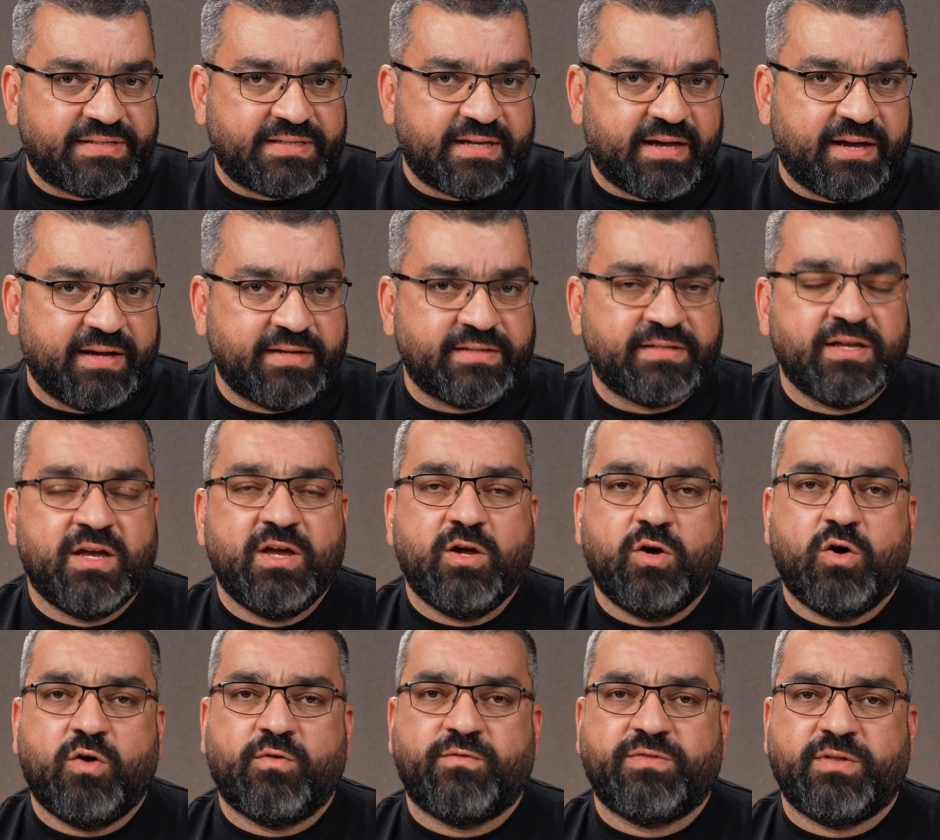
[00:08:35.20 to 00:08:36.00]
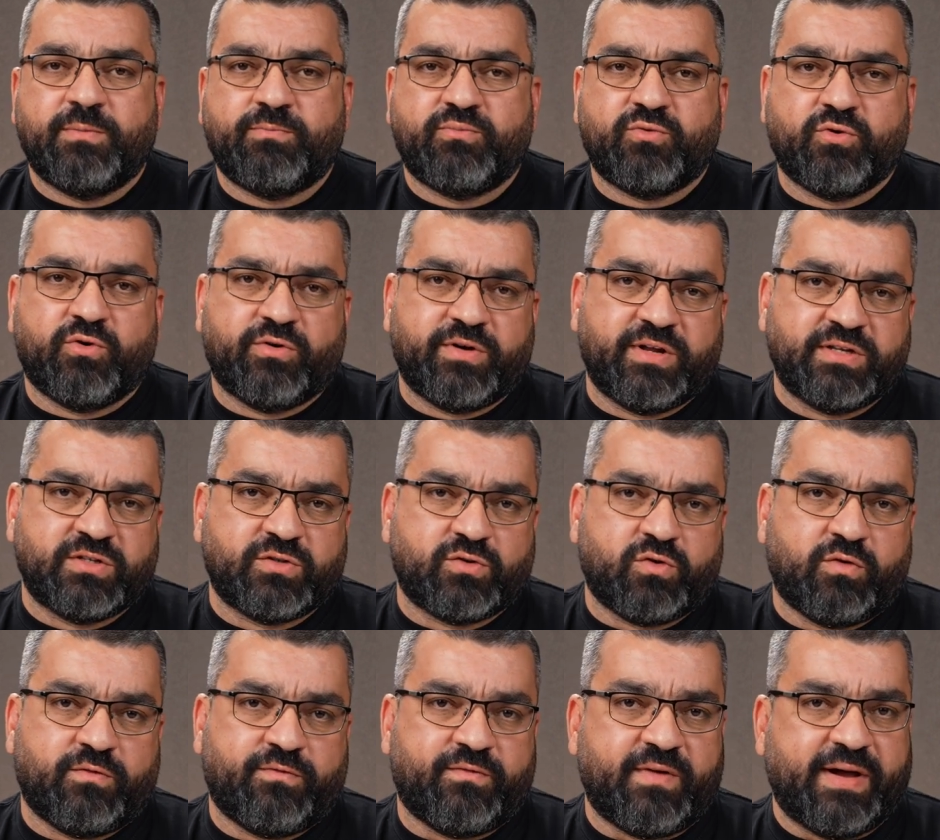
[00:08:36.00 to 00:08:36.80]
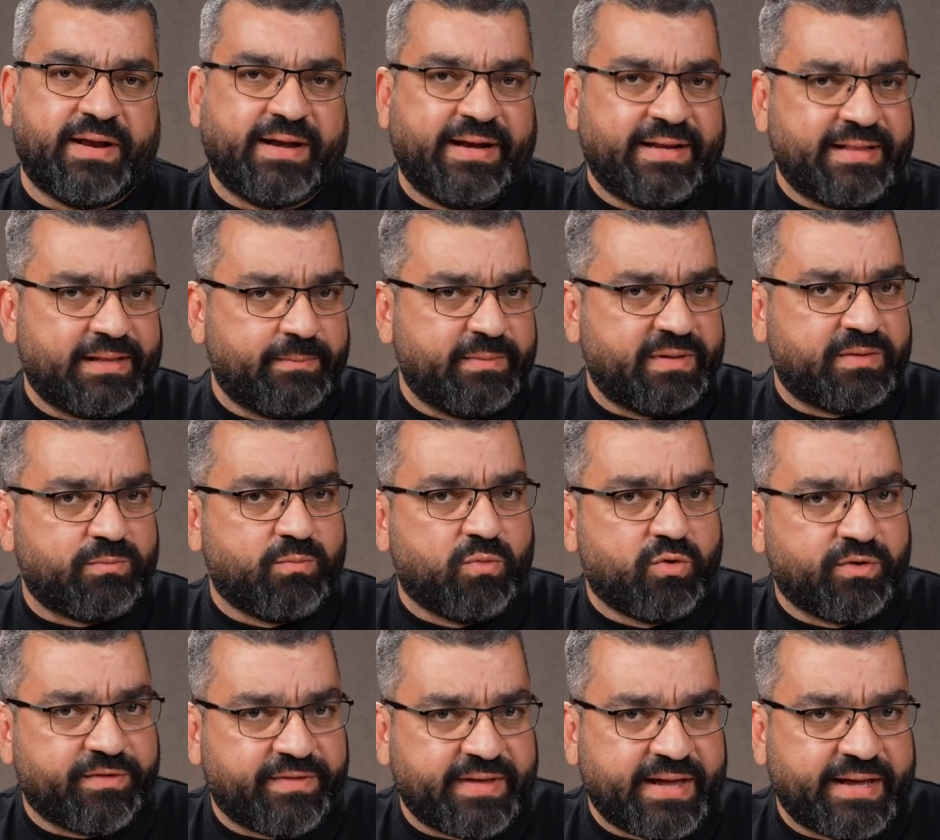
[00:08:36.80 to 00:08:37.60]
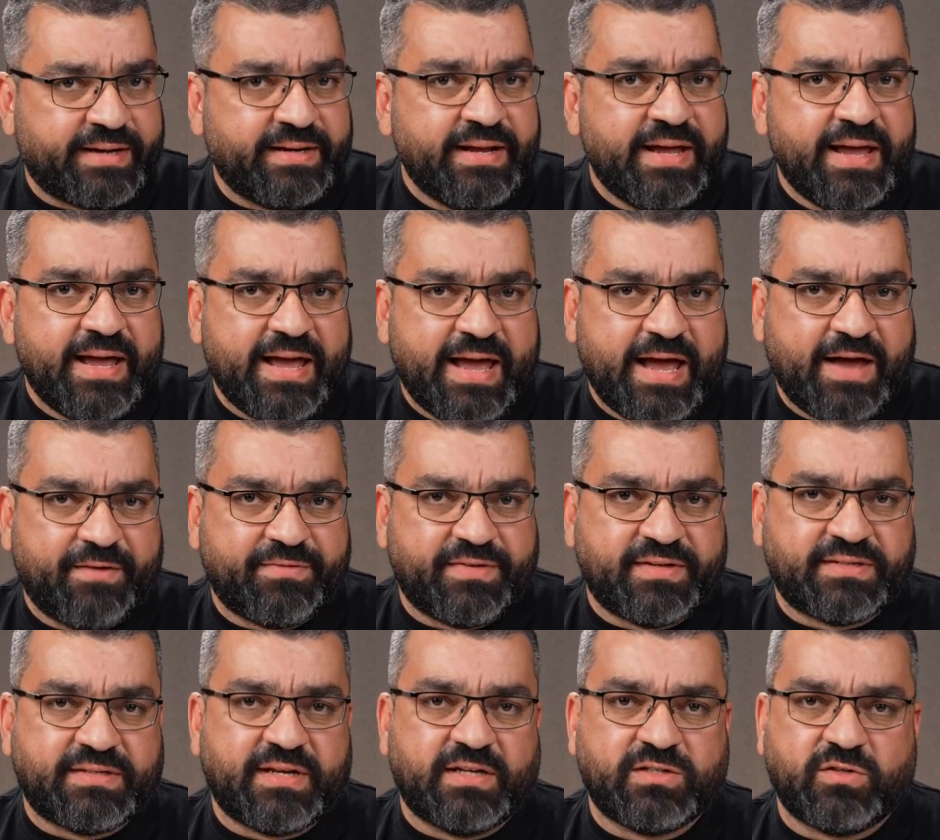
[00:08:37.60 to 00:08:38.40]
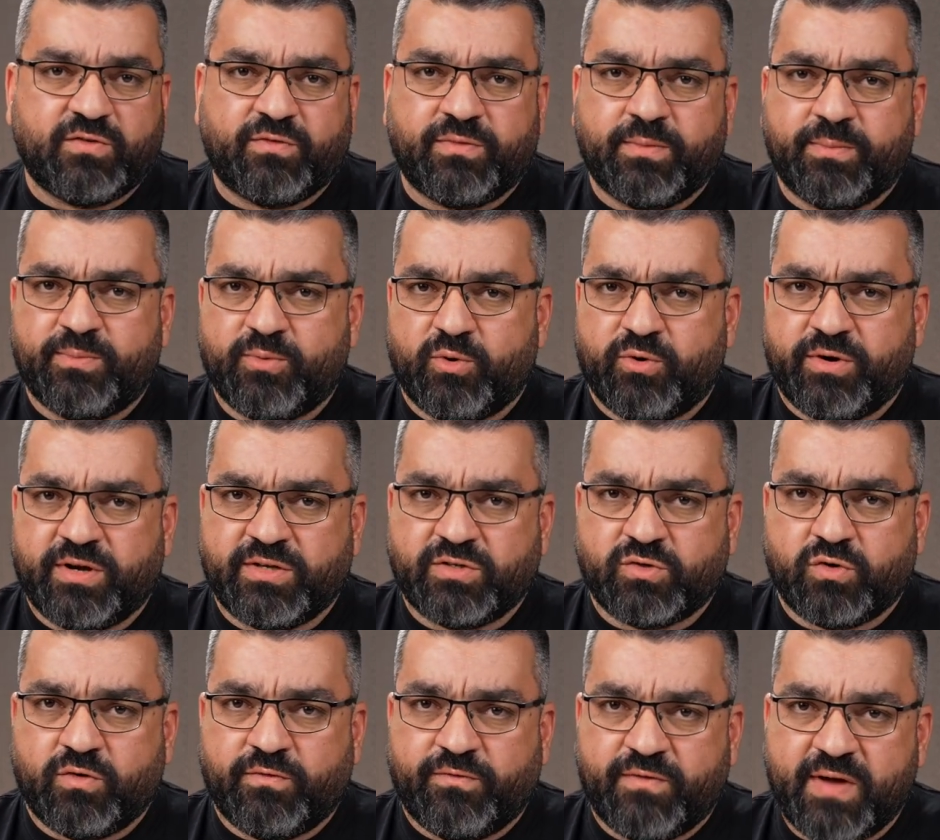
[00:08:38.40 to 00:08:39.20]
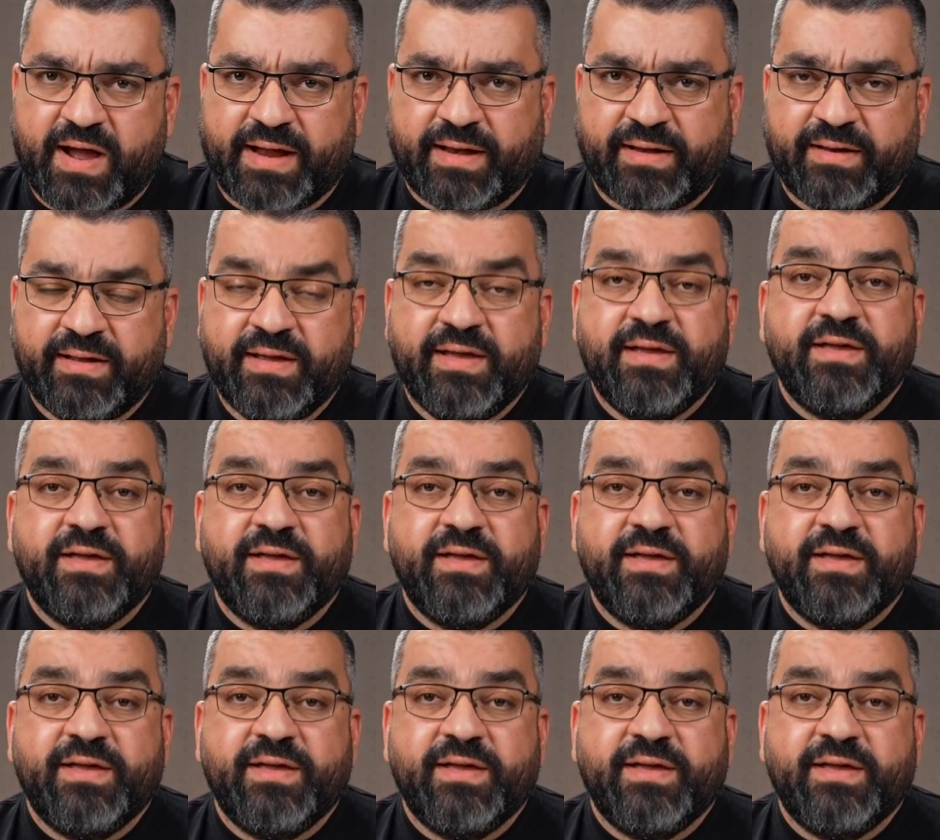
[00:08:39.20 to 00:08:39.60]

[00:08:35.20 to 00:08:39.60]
size of the ProRes RAW file, a little bit more than half the size of the ProRes RAW file.